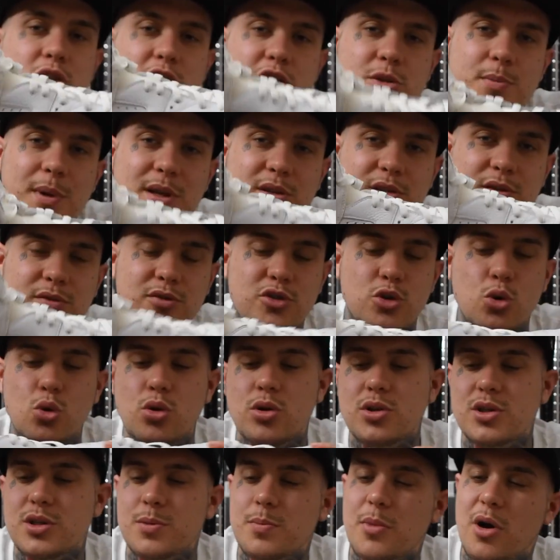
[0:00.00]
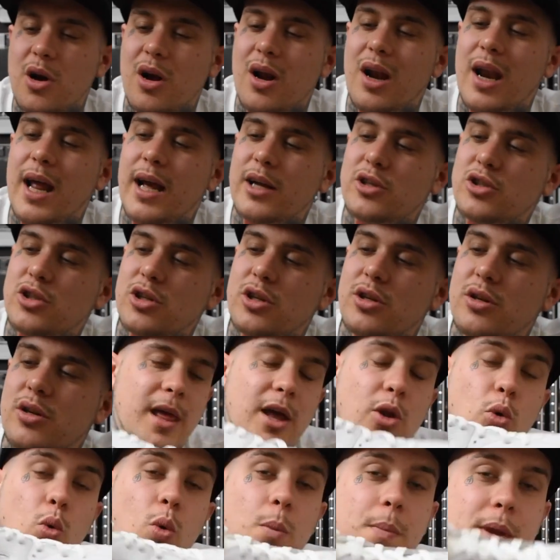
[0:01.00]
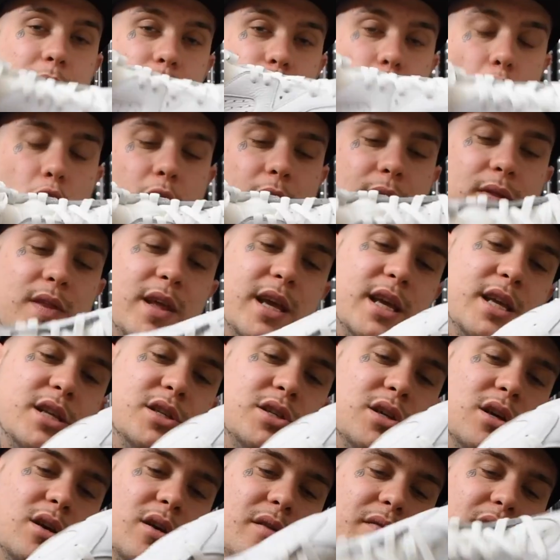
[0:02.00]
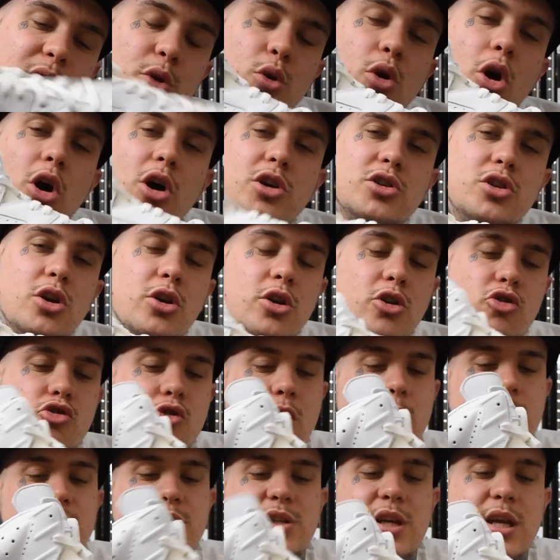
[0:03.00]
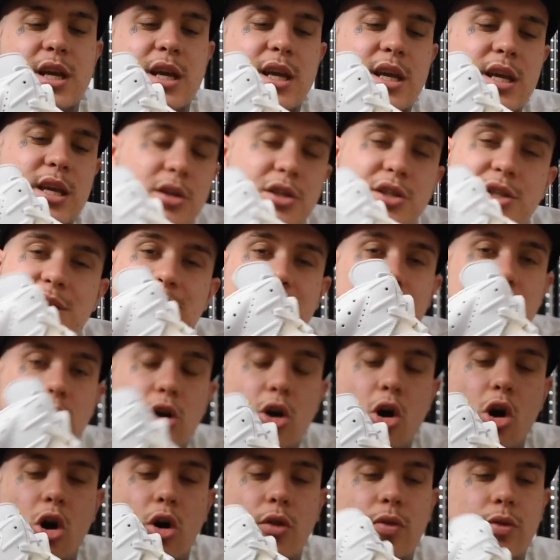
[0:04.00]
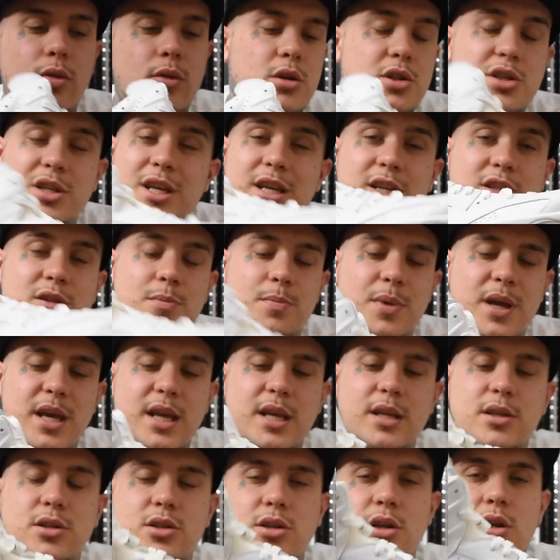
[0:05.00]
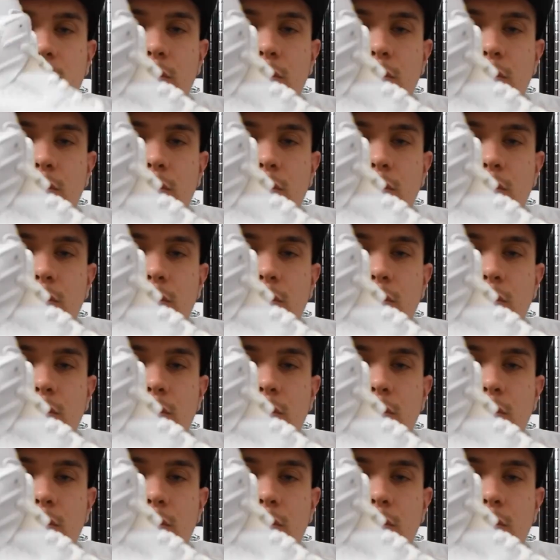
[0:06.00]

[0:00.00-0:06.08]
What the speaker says: expensive Jordans in my collection, and I will be rocking these if you guys going to Crep City, SneakerCon, Sneaks and Peaks.